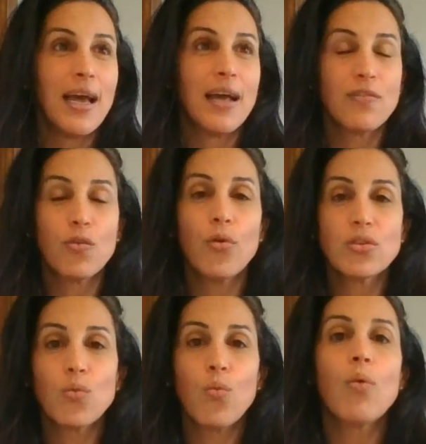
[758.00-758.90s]
And of
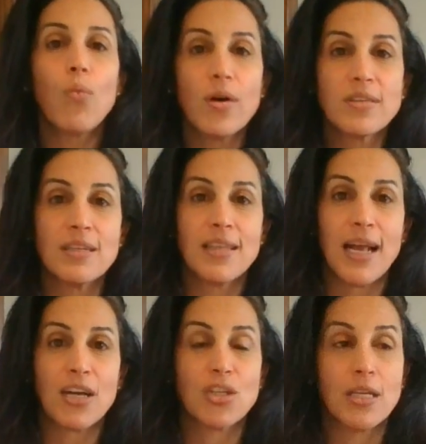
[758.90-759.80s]
course, what was it that
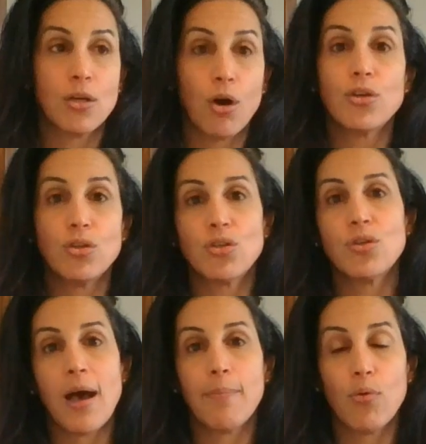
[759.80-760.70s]
actually got you to
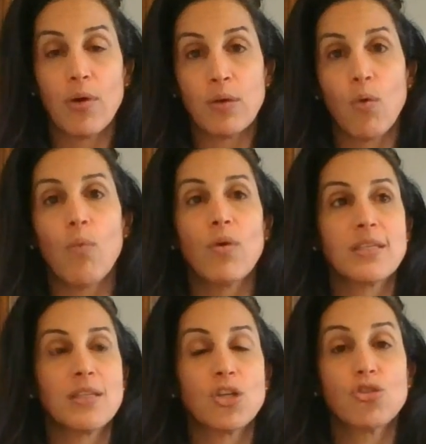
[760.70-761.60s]
that point? What was
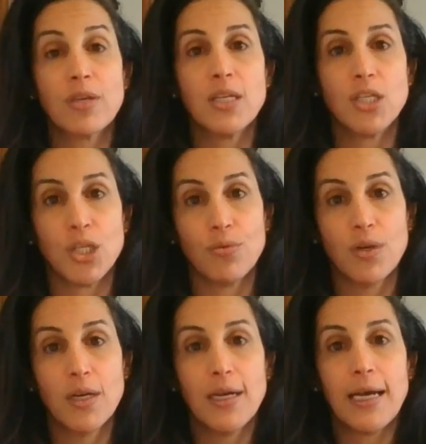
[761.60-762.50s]
it that triggered you?
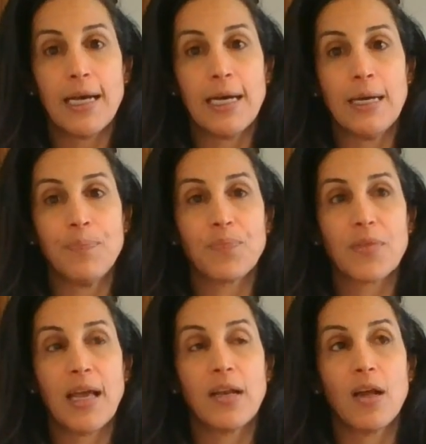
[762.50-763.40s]

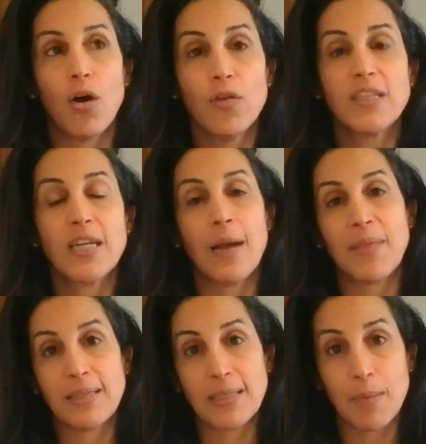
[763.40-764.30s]
And over time,
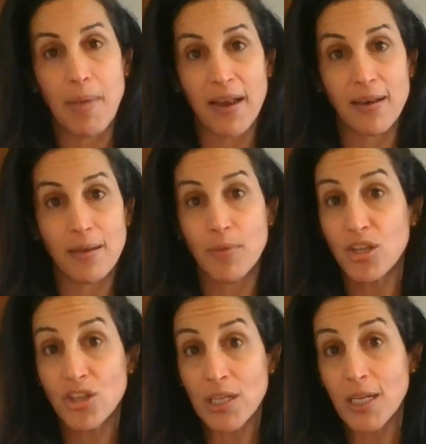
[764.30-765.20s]
they see a pattern
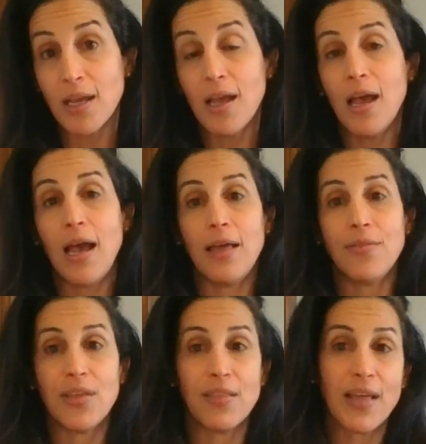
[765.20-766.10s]
emerging,
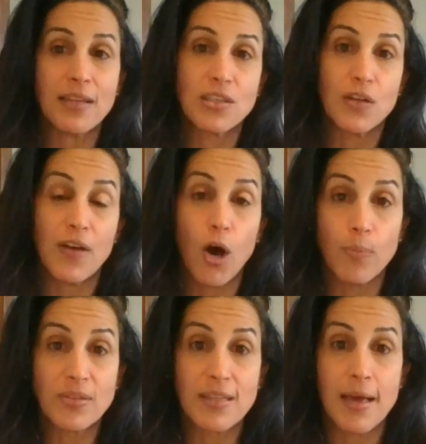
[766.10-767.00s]
and then that sort of
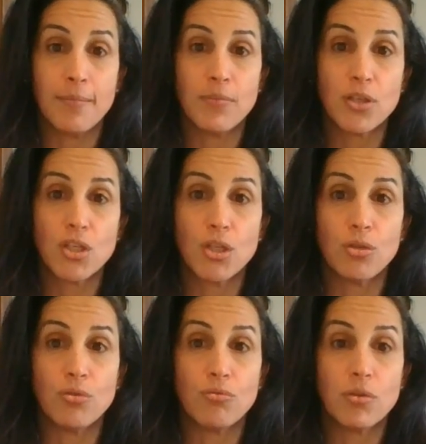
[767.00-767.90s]
helps them
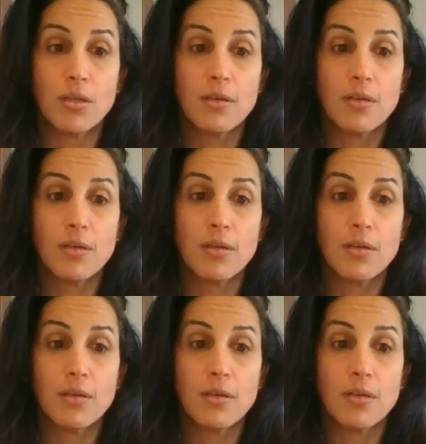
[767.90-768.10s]
to